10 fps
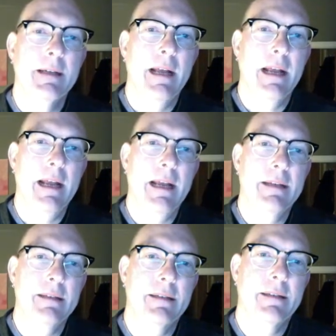
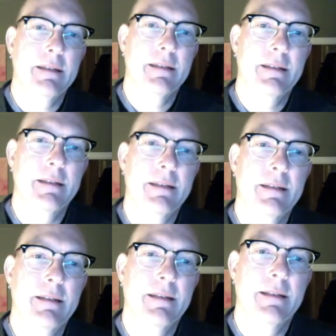And
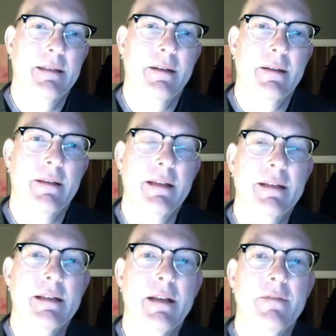there are
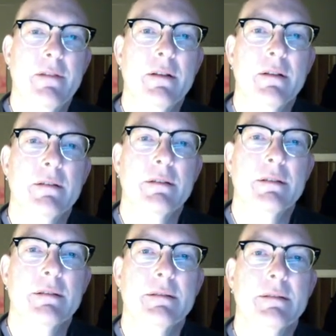things I've learned
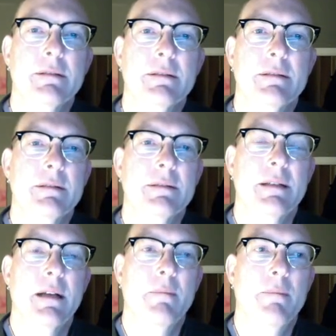
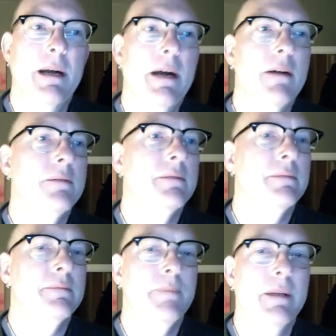about
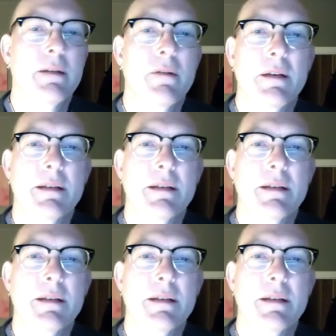Bitcoin.